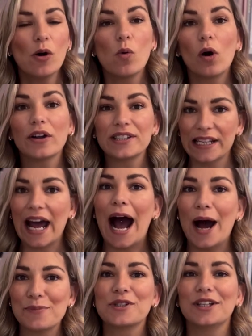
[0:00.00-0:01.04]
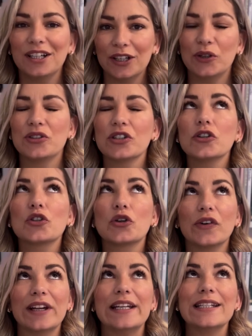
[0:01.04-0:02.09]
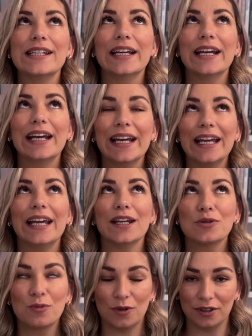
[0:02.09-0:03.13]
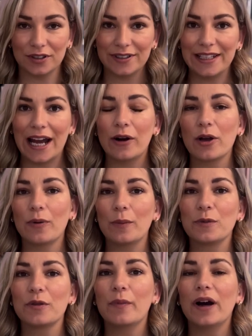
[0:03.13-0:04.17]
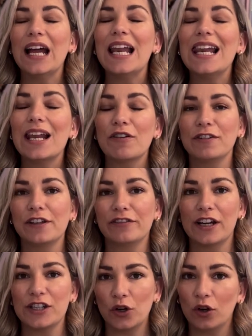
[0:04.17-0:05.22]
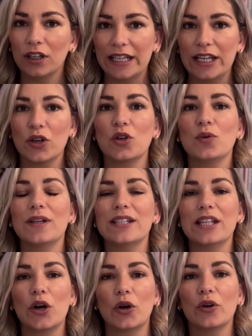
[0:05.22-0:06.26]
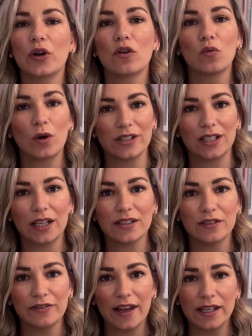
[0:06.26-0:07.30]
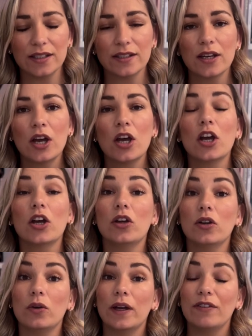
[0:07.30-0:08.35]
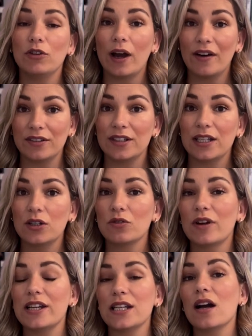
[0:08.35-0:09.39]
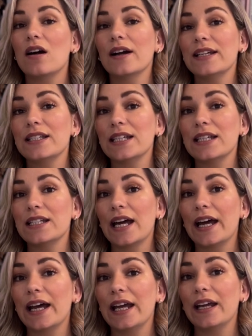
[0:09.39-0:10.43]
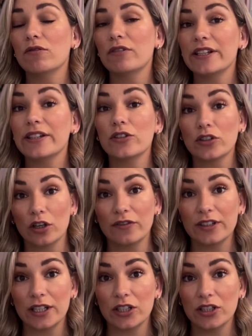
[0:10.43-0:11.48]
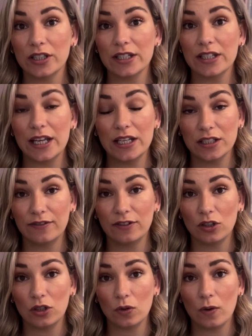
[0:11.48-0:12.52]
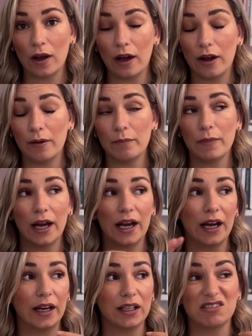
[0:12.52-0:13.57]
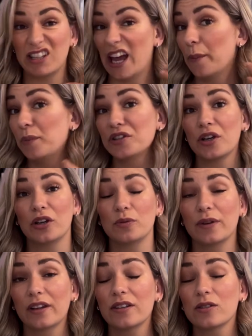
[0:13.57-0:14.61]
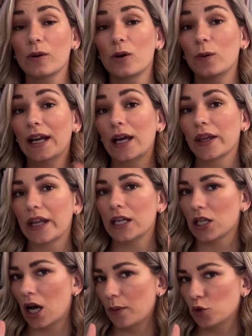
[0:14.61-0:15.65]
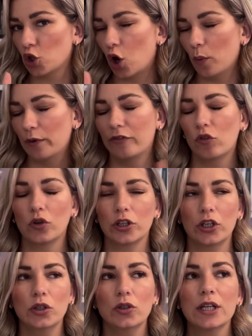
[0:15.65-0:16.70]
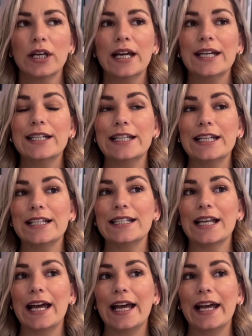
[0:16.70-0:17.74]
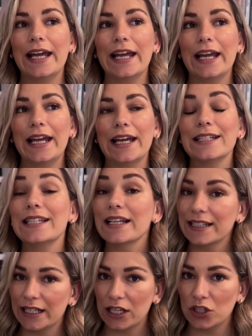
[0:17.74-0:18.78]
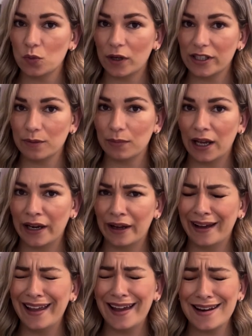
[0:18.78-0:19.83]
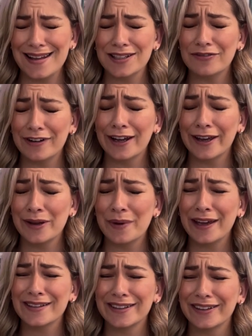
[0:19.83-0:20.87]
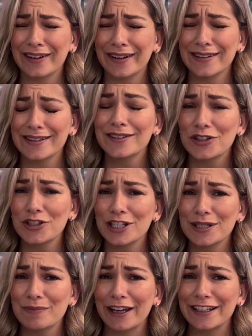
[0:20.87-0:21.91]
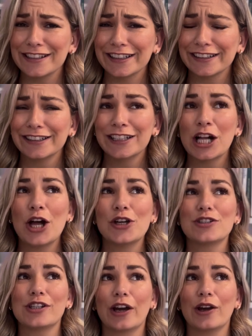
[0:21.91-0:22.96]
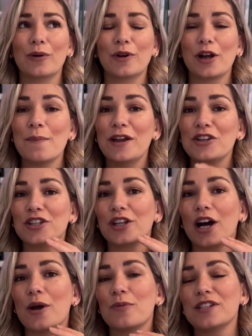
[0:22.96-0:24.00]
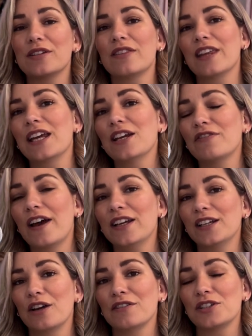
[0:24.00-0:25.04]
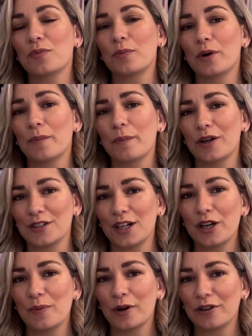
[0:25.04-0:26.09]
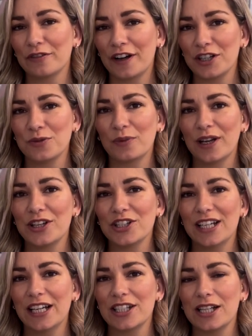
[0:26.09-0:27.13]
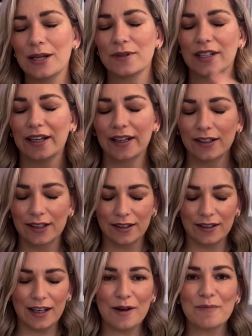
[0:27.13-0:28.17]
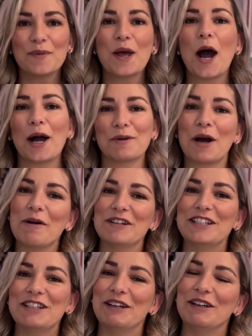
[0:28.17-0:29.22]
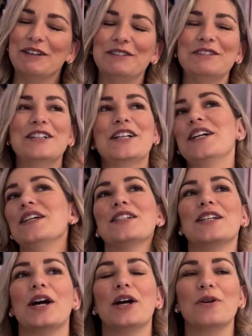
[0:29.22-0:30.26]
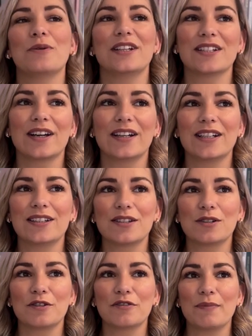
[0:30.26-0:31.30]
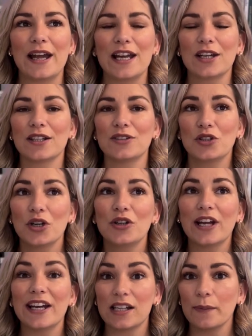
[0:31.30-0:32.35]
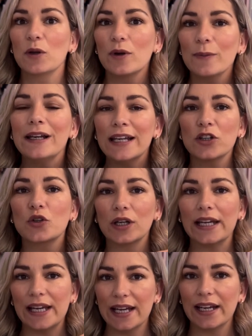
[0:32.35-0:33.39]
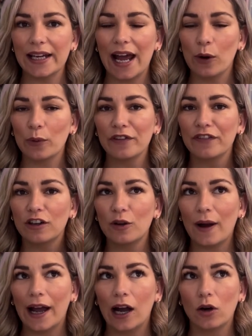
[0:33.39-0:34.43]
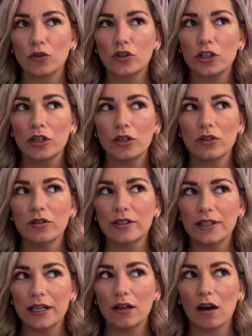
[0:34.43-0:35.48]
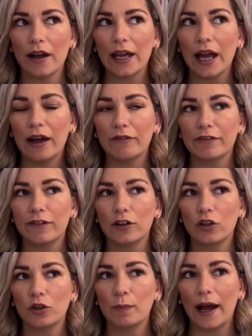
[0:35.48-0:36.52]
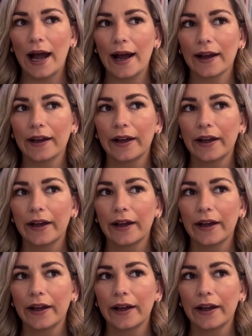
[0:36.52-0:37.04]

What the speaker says: What an absolute treat it was. Now I went with my lovely friend Holly, who is the owner of Wanderlust Events, who, if you haven't seen already, I did a recent Sofa Sessions interview and episode with her, so I will link that up top for you. She is a destination wedding planner and is freaking amazing, guys. She's amazing. So when I mentioned that I was thinking of heading over to Barcelona Bridal Fashion Week, she literally was like, yep, I'm coming too. So we decided to sort of make 2 days. I mean, we were literally in and out. We flew out Tuesday night and flew back